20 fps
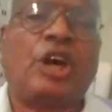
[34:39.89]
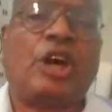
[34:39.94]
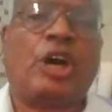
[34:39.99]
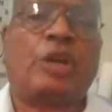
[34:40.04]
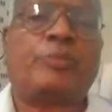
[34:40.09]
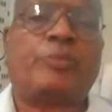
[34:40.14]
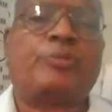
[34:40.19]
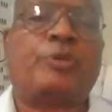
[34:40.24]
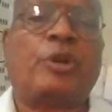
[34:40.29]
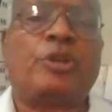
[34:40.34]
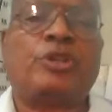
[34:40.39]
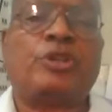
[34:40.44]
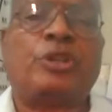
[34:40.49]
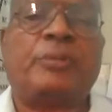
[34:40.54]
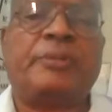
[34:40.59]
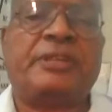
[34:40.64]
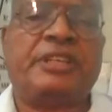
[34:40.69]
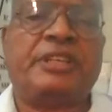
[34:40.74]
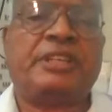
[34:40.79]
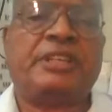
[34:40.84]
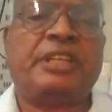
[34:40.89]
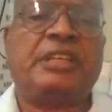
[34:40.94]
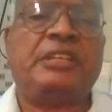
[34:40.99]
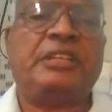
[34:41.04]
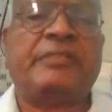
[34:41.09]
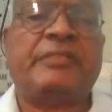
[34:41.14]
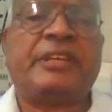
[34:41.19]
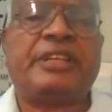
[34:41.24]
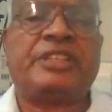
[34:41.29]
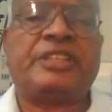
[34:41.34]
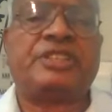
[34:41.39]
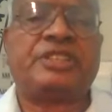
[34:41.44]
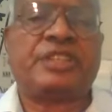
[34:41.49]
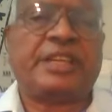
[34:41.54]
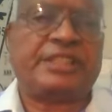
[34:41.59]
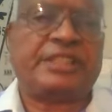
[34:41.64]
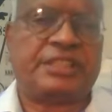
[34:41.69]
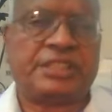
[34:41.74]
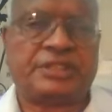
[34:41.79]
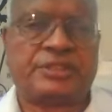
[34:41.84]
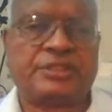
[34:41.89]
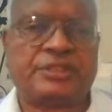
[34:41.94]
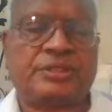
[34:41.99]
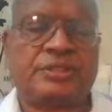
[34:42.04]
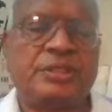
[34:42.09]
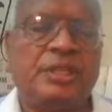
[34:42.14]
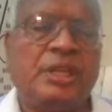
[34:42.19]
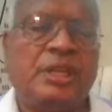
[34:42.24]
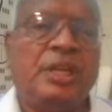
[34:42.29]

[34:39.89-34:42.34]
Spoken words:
or procurement delivery status.